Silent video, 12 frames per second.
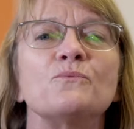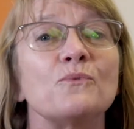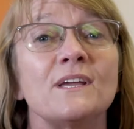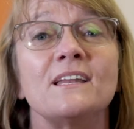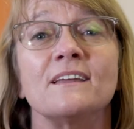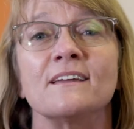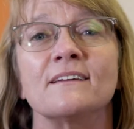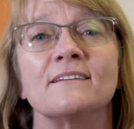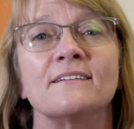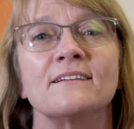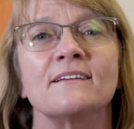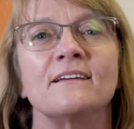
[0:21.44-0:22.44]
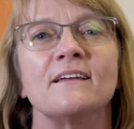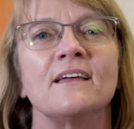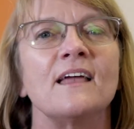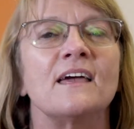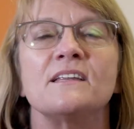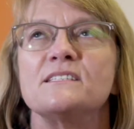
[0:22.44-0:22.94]
and reading.
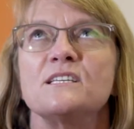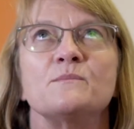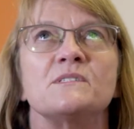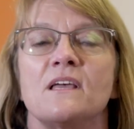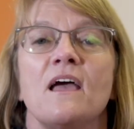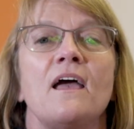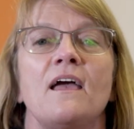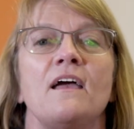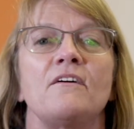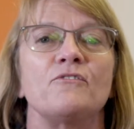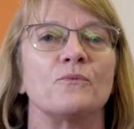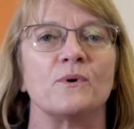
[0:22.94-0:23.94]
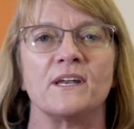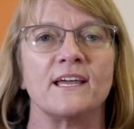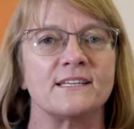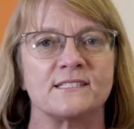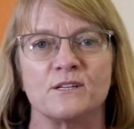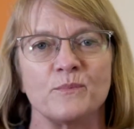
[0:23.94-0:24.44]
And it seems everyone
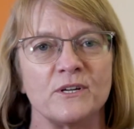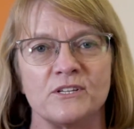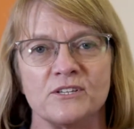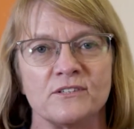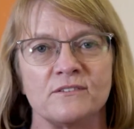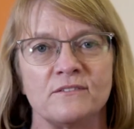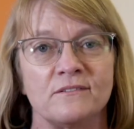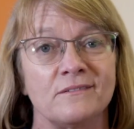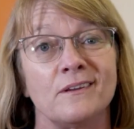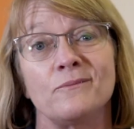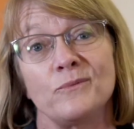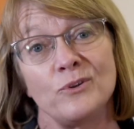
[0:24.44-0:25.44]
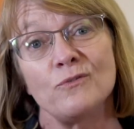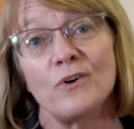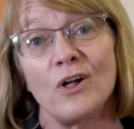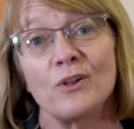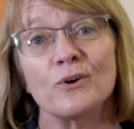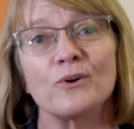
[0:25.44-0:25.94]
has an opinion. You've
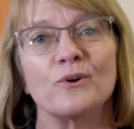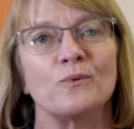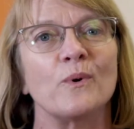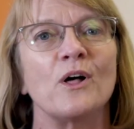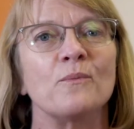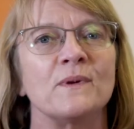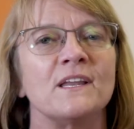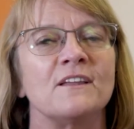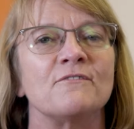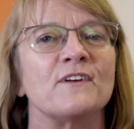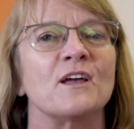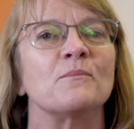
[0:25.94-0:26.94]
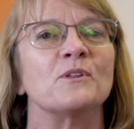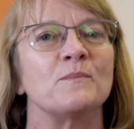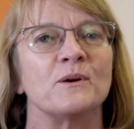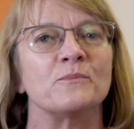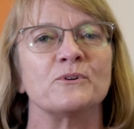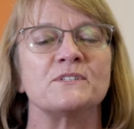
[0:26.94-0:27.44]
all heard well-meaning family
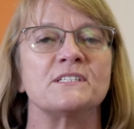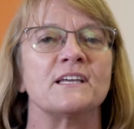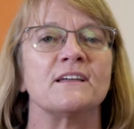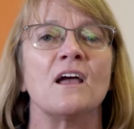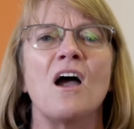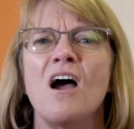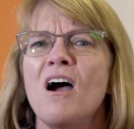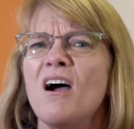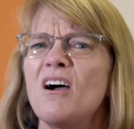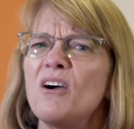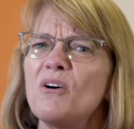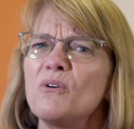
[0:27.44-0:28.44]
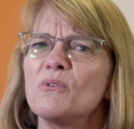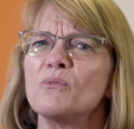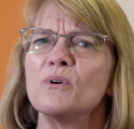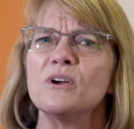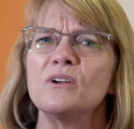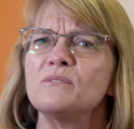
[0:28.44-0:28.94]
members say, "Oh,
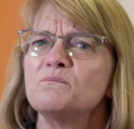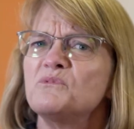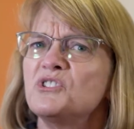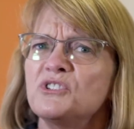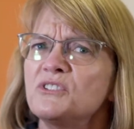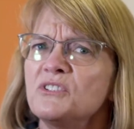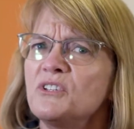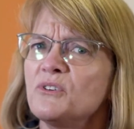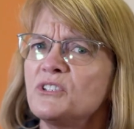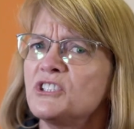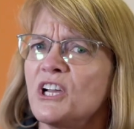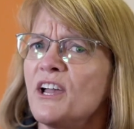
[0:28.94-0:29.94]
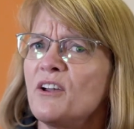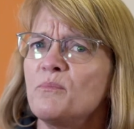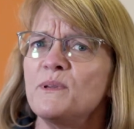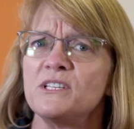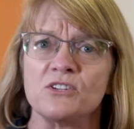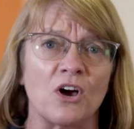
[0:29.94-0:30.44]
shouldn't your
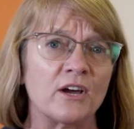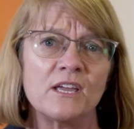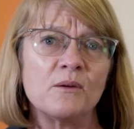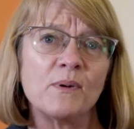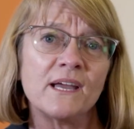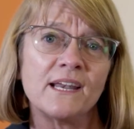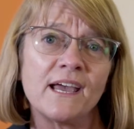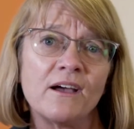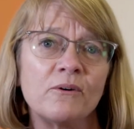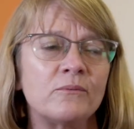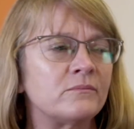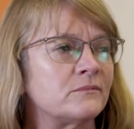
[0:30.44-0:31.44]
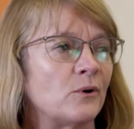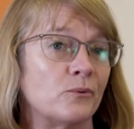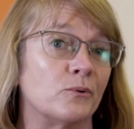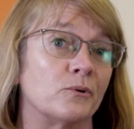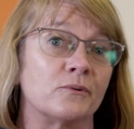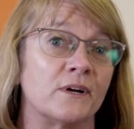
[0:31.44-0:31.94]
child be talking by now?"
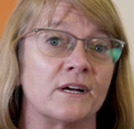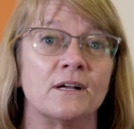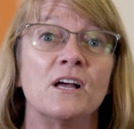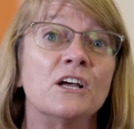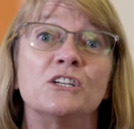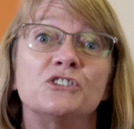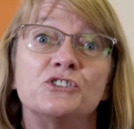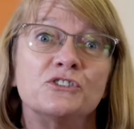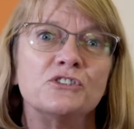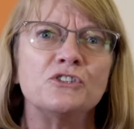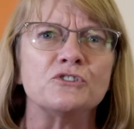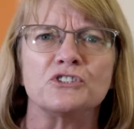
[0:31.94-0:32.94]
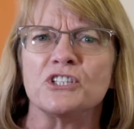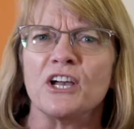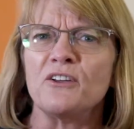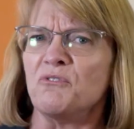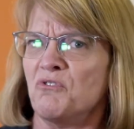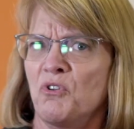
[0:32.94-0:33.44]
Or, "Shouldn't your
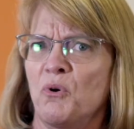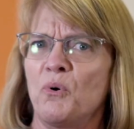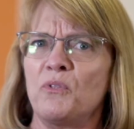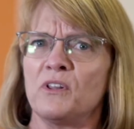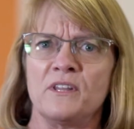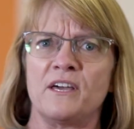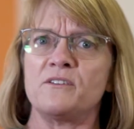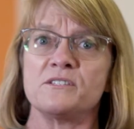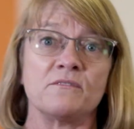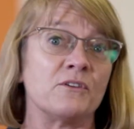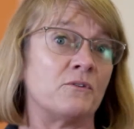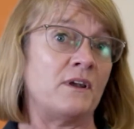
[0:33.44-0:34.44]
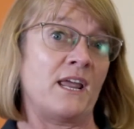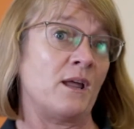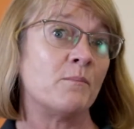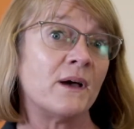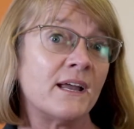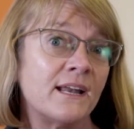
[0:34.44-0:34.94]
child know the letters of their
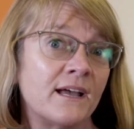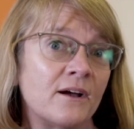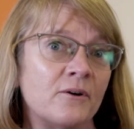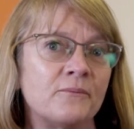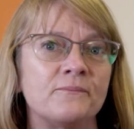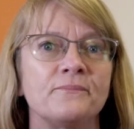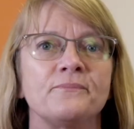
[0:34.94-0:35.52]
name by now?"